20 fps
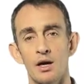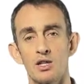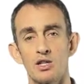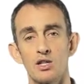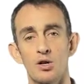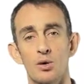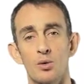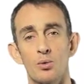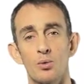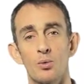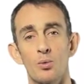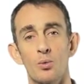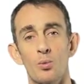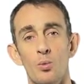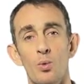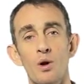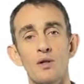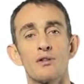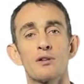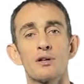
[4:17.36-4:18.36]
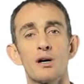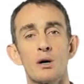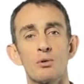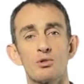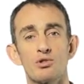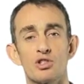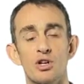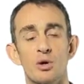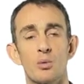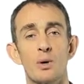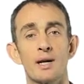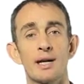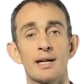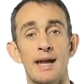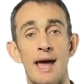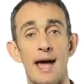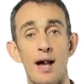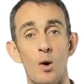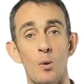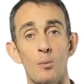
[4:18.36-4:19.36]
So with culture, we
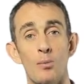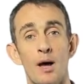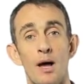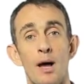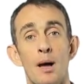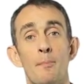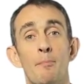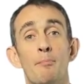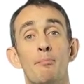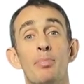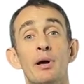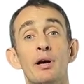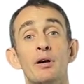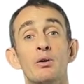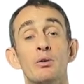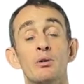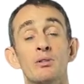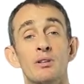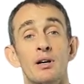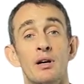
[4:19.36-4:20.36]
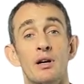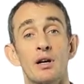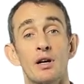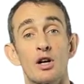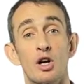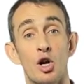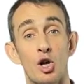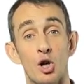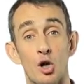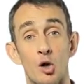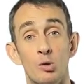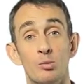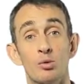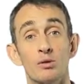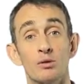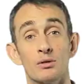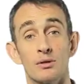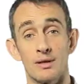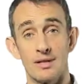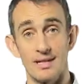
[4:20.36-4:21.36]
can help build
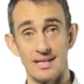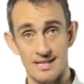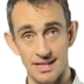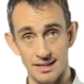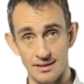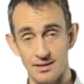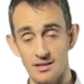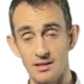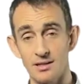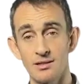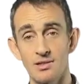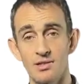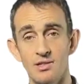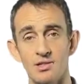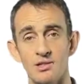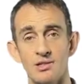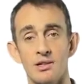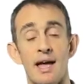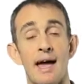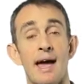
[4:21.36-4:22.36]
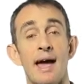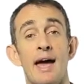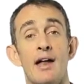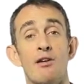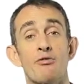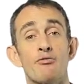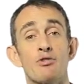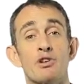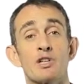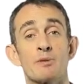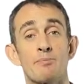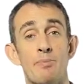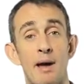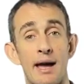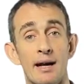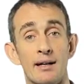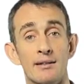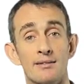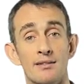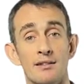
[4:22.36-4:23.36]
global citizens and
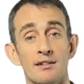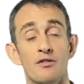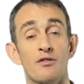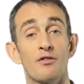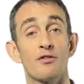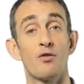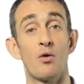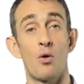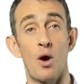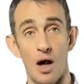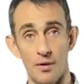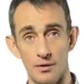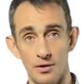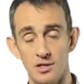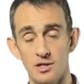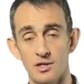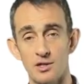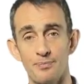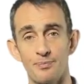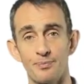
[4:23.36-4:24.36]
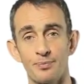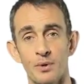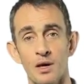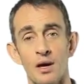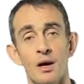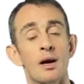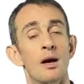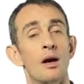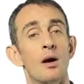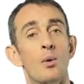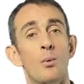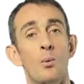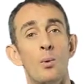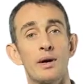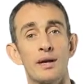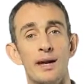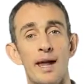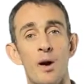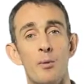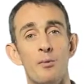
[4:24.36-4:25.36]
respect for others. We
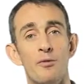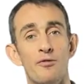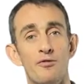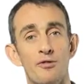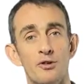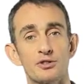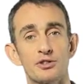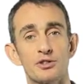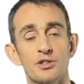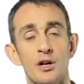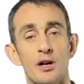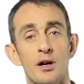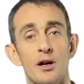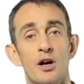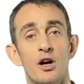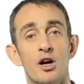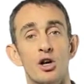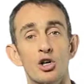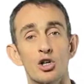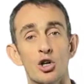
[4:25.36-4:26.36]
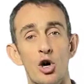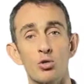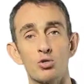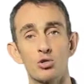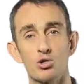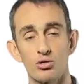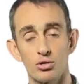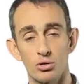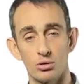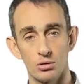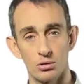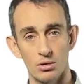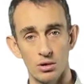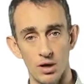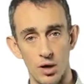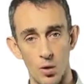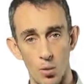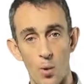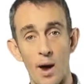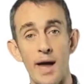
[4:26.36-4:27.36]
can help foster cultural
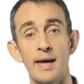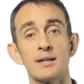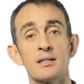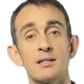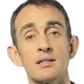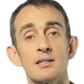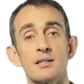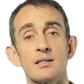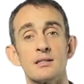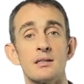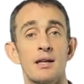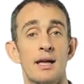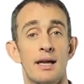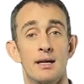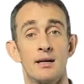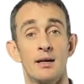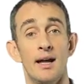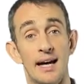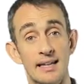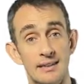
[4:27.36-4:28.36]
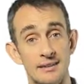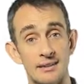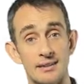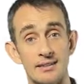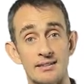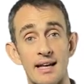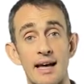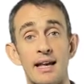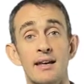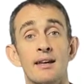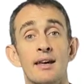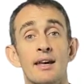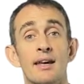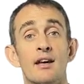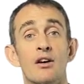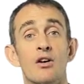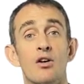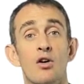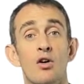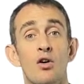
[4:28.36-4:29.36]
awareness and
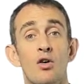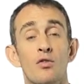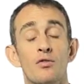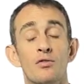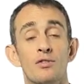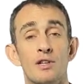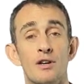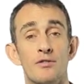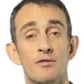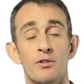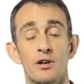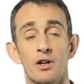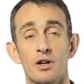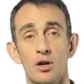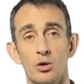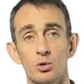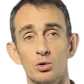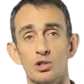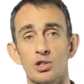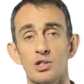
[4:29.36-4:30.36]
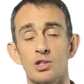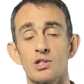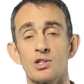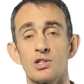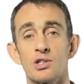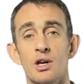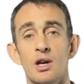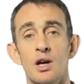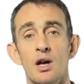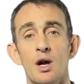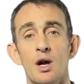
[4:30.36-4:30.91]
understanding of different cultures.